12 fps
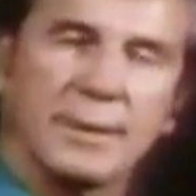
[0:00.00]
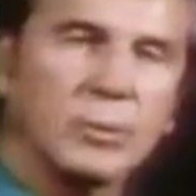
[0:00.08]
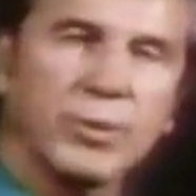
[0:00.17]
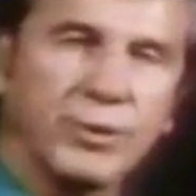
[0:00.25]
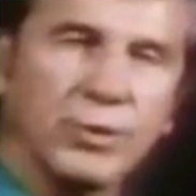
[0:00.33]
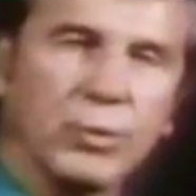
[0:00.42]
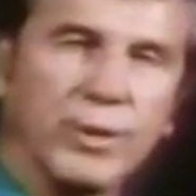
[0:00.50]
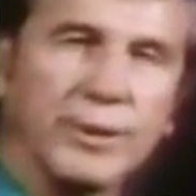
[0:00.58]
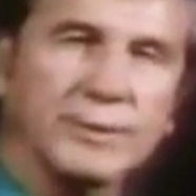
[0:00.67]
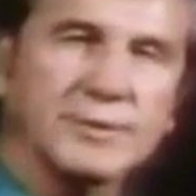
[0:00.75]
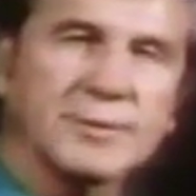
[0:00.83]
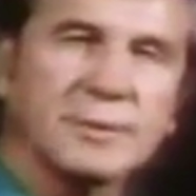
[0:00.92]
There were no
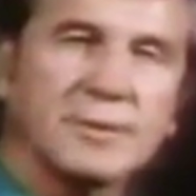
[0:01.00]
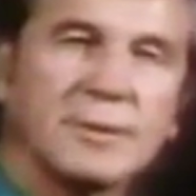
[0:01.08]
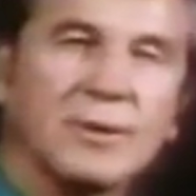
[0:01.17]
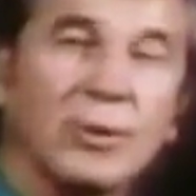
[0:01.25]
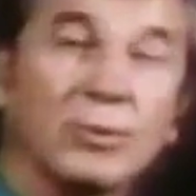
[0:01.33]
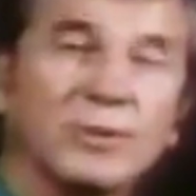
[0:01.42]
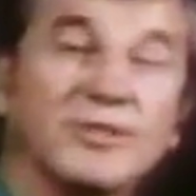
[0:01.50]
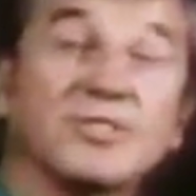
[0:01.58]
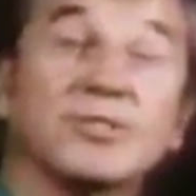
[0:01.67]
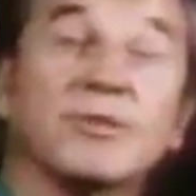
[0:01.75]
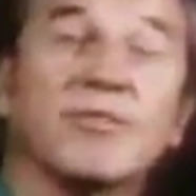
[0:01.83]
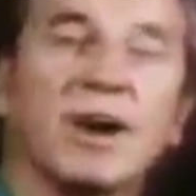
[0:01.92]
winners, only
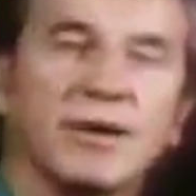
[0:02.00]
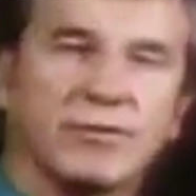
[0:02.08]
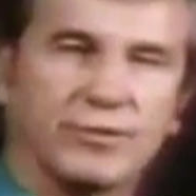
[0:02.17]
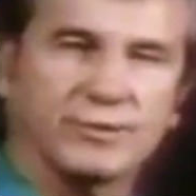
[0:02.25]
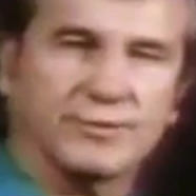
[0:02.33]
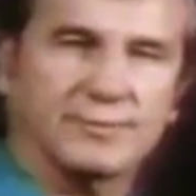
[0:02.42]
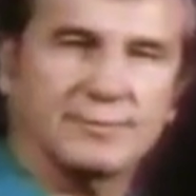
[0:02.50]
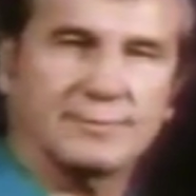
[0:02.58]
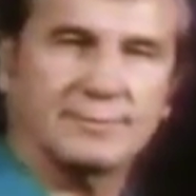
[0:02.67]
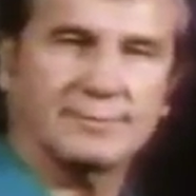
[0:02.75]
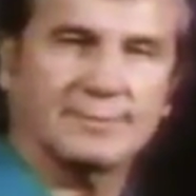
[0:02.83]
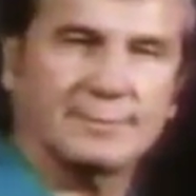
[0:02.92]
survivors.
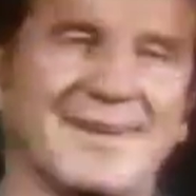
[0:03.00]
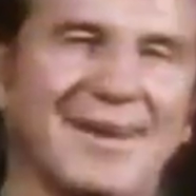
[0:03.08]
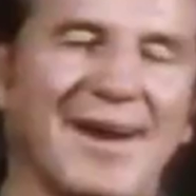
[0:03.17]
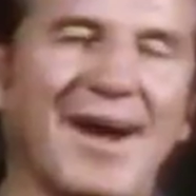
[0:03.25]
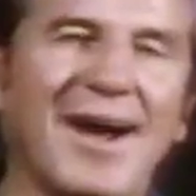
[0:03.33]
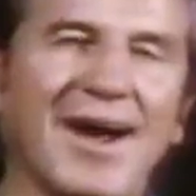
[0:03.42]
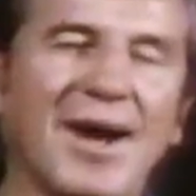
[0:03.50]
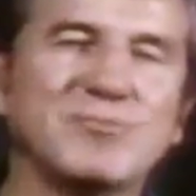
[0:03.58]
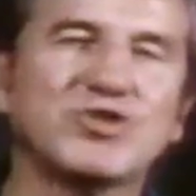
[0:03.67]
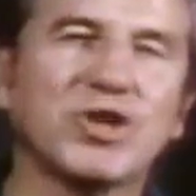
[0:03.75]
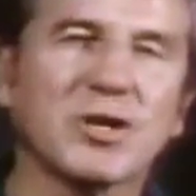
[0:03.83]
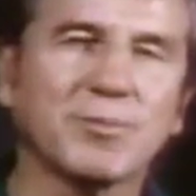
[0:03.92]
Hi,
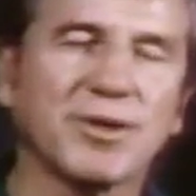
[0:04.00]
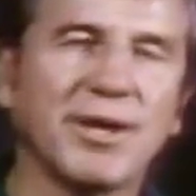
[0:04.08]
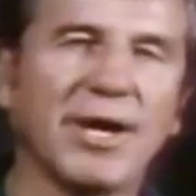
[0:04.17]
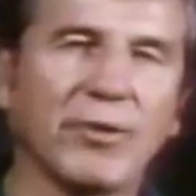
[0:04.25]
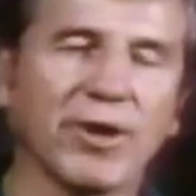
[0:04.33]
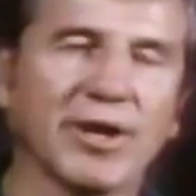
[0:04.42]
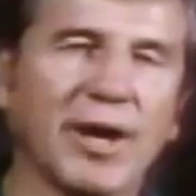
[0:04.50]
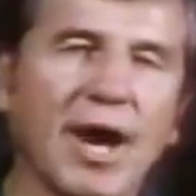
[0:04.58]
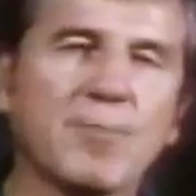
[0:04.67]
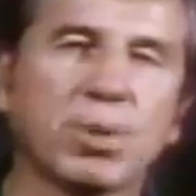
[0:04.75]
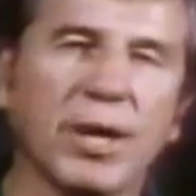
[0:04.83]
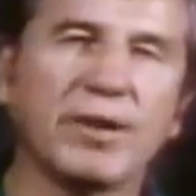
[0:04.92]
I'm Chuck Bednarik, and
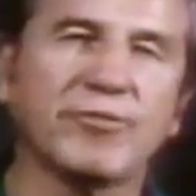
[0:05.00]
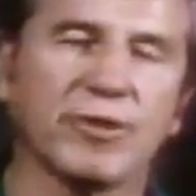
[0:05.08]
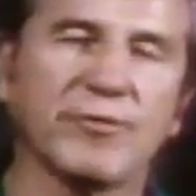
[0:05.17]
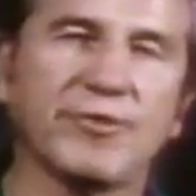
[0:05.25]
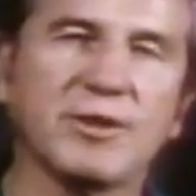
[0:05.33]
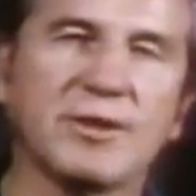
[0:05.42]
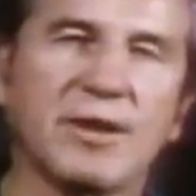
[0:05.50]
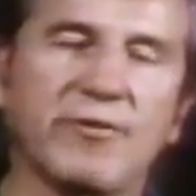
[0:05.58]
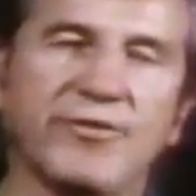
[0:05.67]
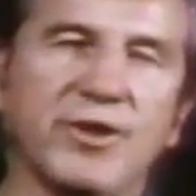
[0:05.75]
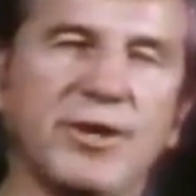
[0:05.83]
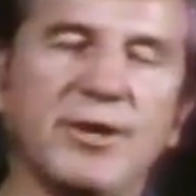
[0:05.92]
I played for the
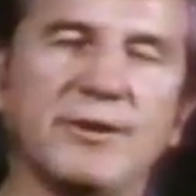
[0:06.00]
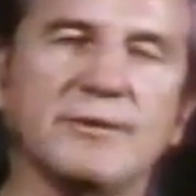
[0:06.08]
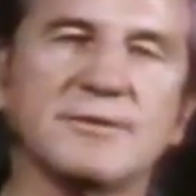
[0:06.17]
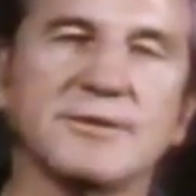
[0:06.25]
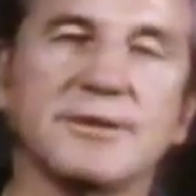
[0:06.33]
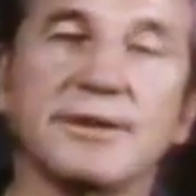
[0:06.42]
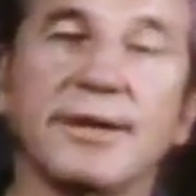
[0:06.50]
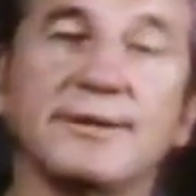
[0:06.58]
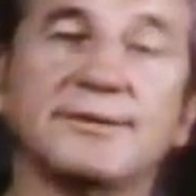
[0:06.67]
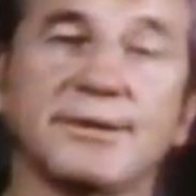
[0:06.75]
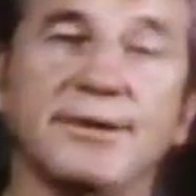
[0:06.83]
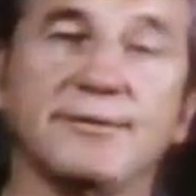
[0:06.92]
Philadelphia Eagles in the
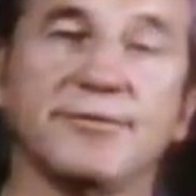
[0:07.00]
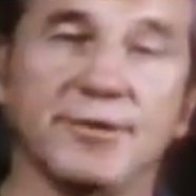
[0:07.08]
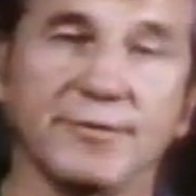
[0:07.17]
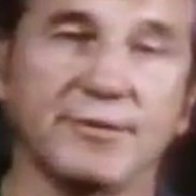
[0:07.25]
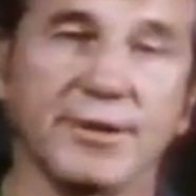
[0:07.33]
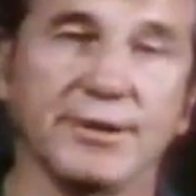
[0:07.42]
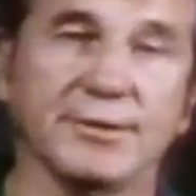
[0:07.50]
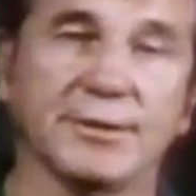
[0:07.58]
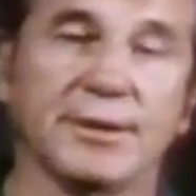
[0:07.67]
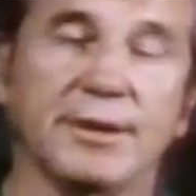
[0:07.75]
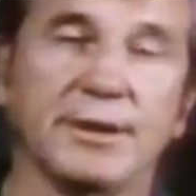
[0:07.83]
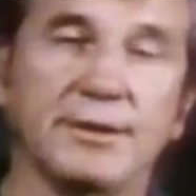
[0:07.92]

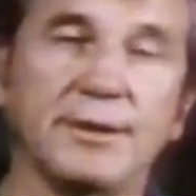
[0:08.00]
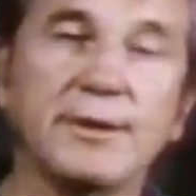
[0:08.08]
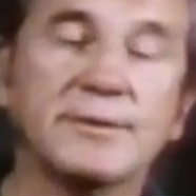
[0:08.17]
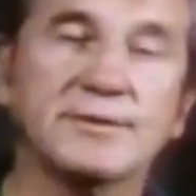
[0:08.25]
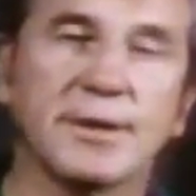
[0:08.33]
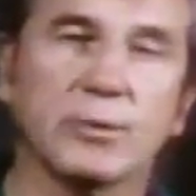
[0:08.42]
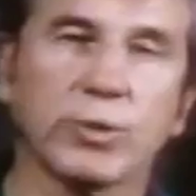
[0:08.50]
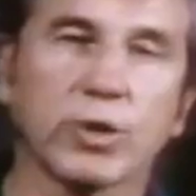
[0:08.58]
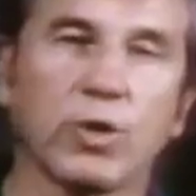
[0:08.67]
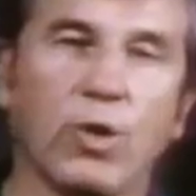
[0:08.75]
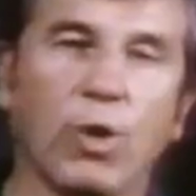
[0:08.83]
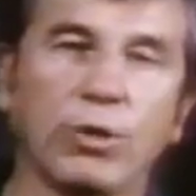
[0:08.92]
1950s, years that were
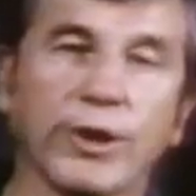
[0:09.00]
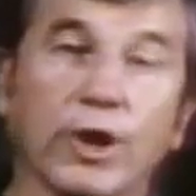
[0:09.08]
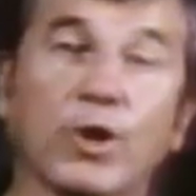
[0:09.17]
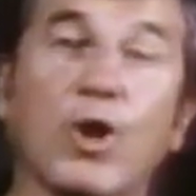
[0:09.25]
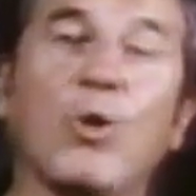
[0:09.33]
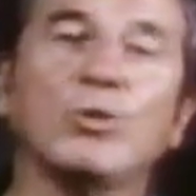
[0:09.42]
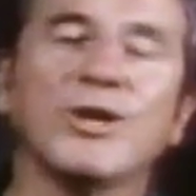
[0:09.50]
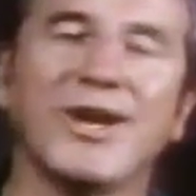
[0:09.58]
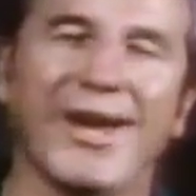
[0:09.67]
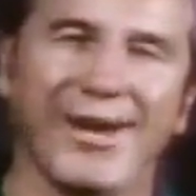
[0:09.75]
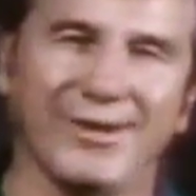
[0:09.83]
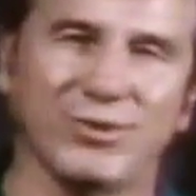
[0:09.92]
called the
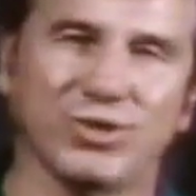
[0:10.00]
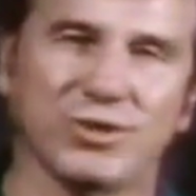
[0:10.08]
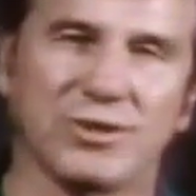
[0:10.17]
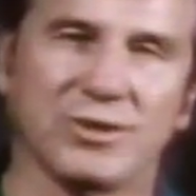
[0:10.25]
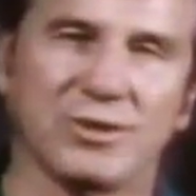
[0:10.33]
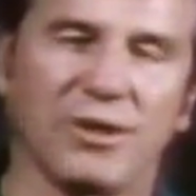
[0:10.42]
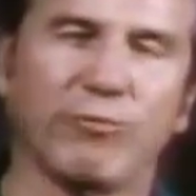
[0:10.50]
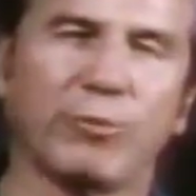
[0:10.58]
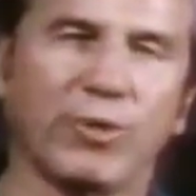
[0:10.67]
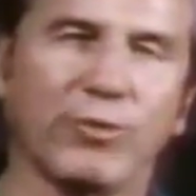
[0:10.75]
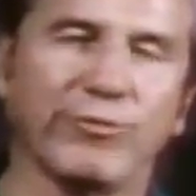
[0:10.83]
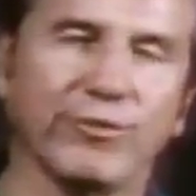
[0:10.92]
golden age of
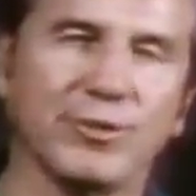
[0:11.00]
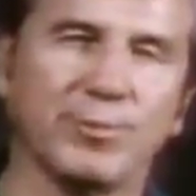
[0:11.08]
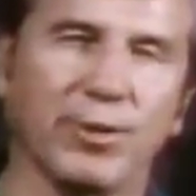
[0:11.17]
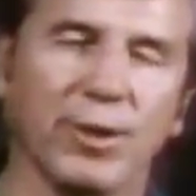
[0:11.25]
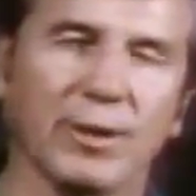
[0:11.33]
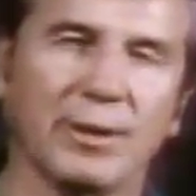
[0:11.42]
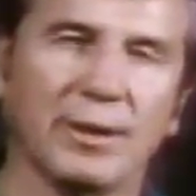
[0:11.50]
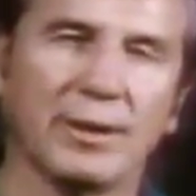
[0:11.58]
pro football.